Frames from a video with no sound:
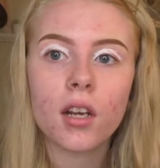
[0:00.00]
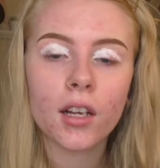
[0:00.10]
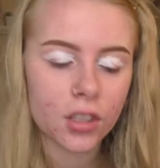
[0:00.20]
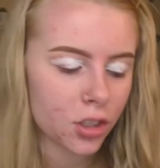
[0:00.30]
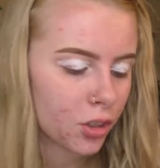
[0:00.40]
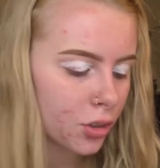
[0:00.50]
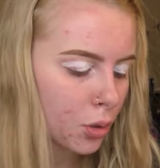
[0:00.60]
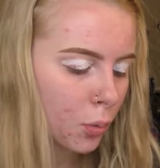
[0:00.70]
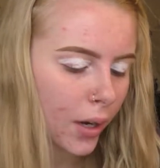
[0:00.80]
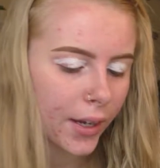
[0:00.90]
I just use
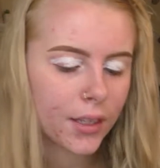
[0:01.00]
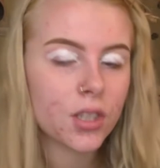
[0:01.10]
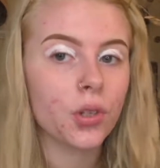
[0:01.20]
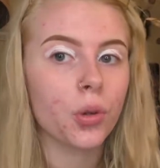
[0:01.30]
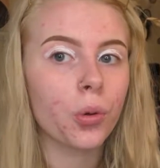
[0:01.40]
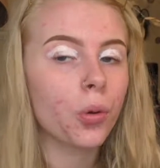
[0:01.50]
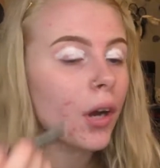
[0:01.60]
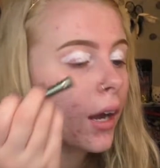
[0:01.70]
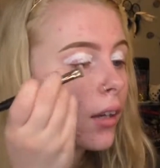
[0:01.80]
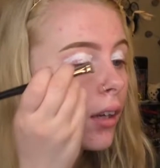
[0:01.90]
the white to
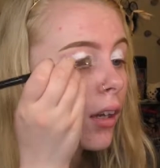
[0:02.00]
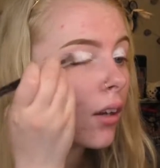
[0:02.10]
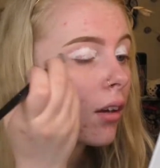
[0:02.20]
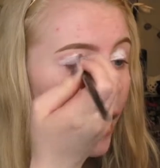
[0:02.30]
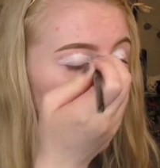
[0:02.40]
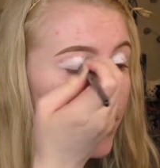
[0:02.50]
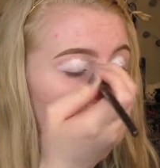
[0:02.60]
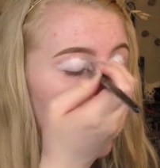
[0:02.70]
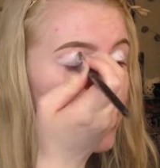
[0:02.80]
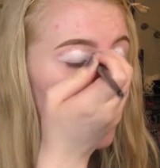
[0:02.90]
kind of prime
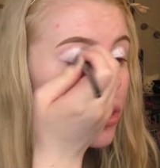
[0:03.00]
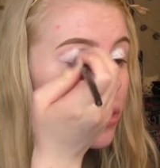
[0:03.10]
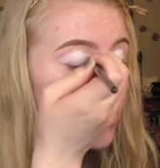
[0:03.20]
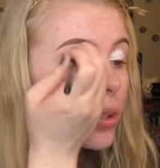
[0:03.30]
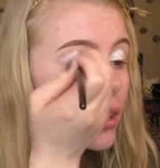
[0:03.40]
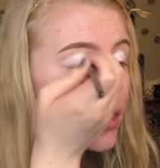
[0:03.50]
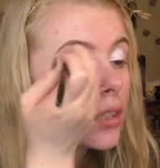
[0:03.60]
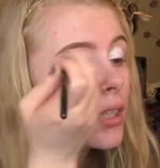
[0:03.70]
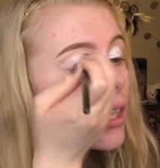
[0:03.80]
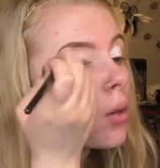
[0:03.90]
and to
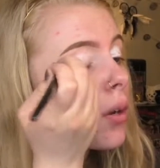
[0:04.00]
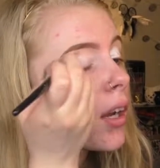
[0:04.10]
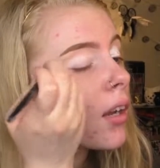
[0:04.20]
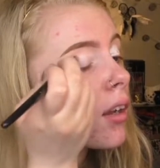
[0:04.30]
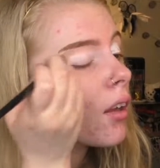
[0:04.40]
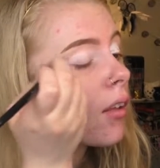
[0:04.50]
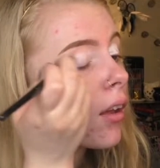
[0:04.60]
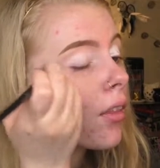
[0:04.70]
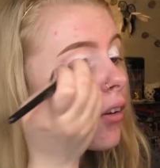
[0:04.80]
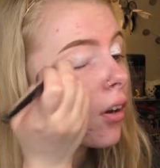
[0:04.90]
take away a lot
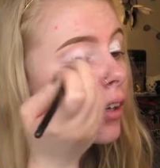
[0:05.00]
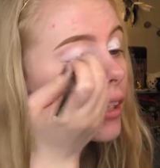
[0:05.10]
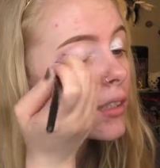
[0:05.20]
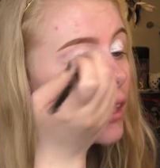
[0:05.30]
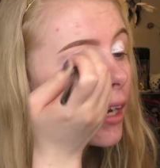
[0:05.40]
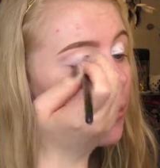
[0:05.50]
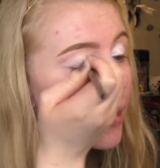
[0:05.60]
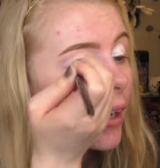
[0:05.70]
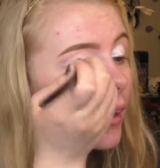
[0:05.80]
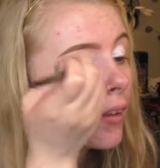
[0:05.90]
of the darkness out of my